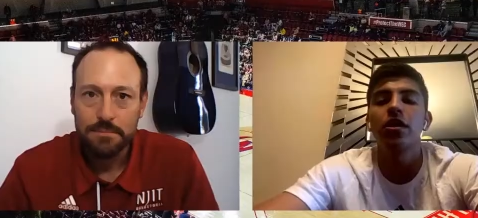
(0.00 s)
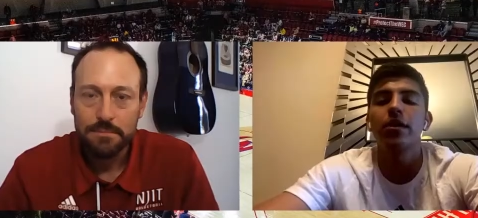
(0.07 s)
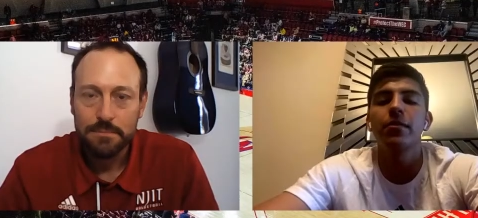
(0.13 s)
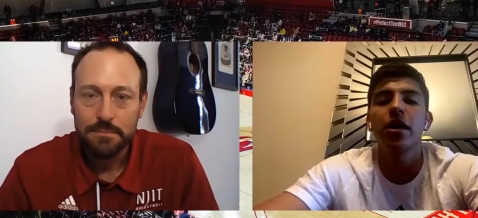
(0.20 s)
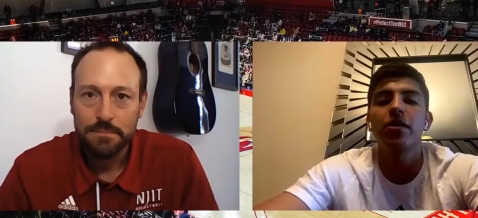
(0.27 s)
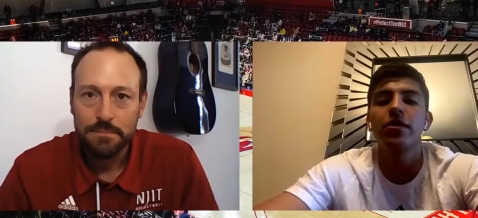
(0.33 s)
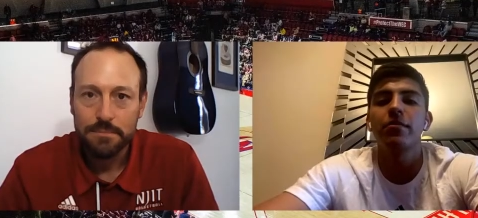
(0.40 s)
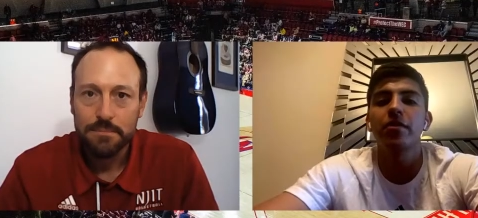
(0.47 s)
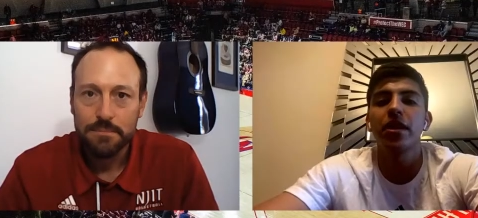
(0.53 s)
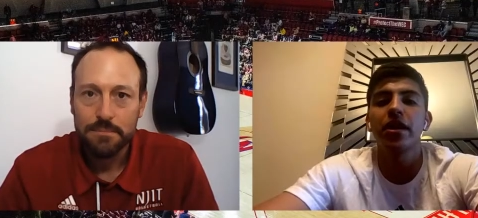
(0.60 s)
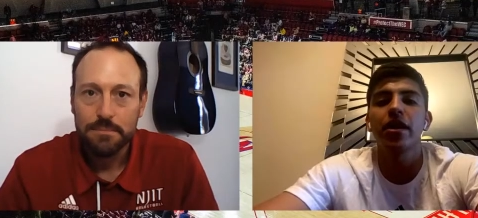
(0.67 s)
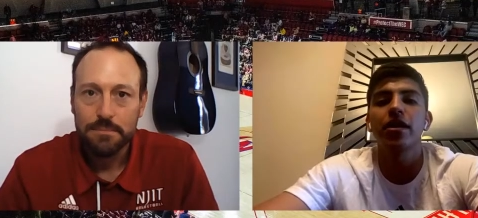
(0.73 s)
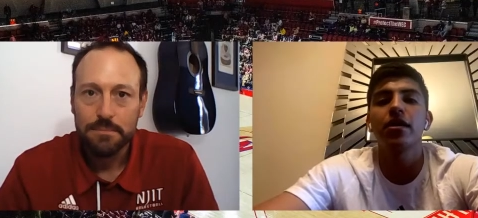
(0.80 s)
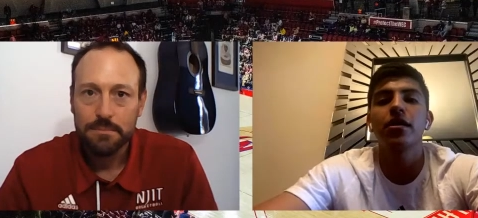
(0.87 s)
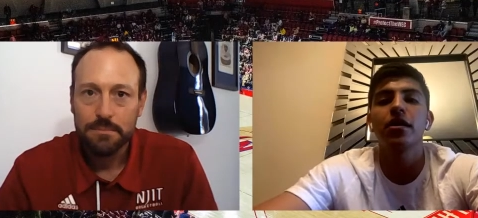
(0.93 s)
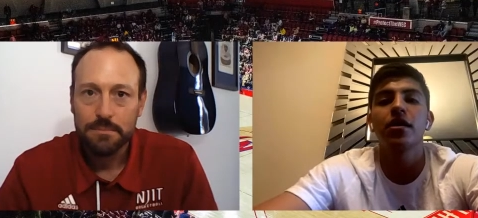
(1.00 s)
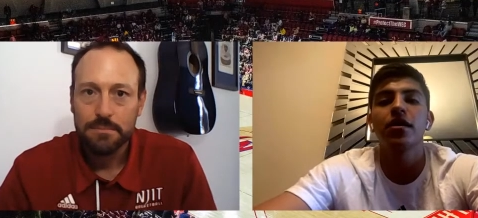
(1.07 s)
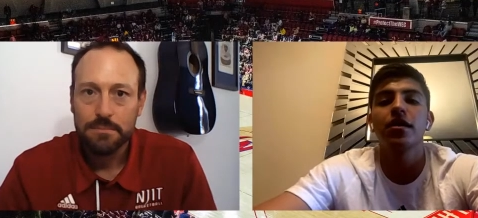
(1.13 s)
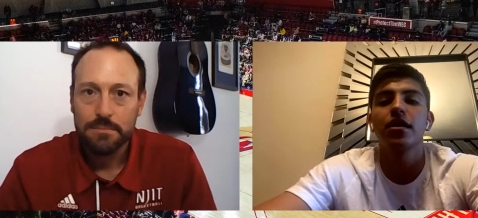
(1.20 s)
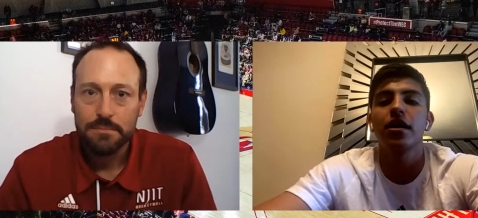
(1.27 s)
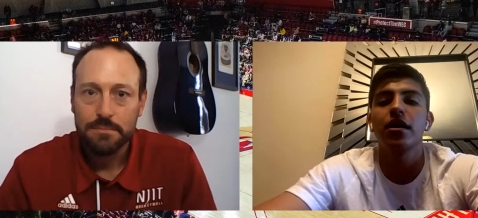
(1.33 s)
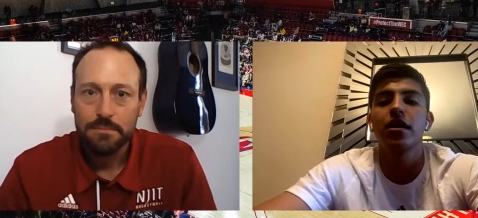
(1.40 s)
Speaker 1: only about playing,
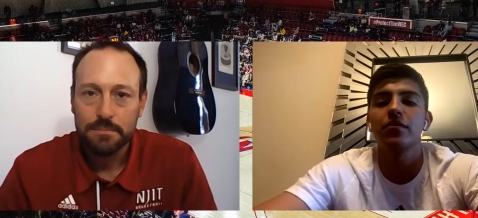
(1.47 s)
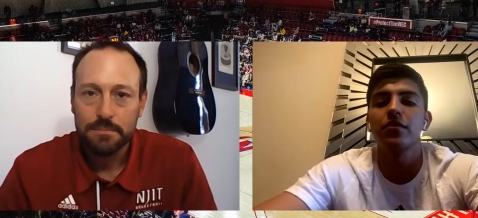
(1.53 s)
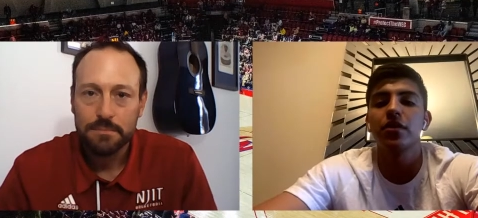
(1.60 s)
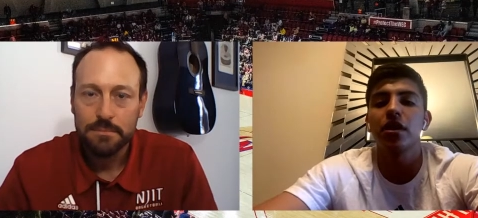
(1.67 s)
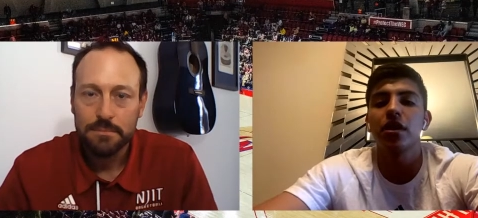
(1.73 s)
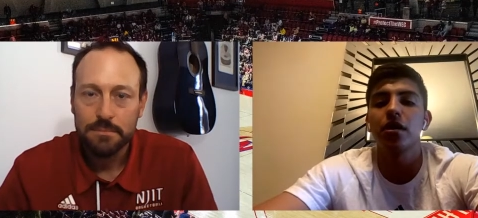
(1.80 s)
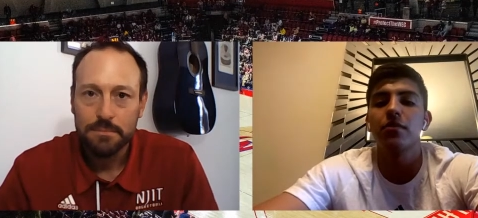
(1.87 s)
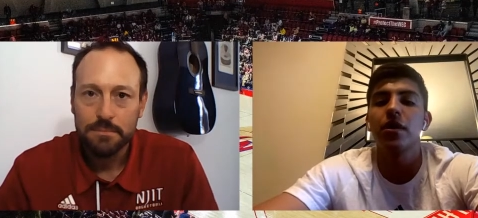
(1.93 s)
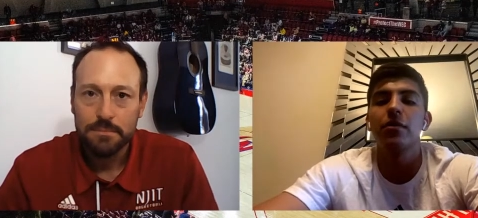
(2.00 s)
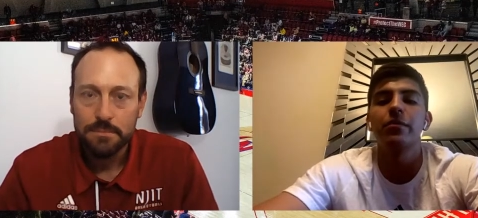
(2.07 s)
uh,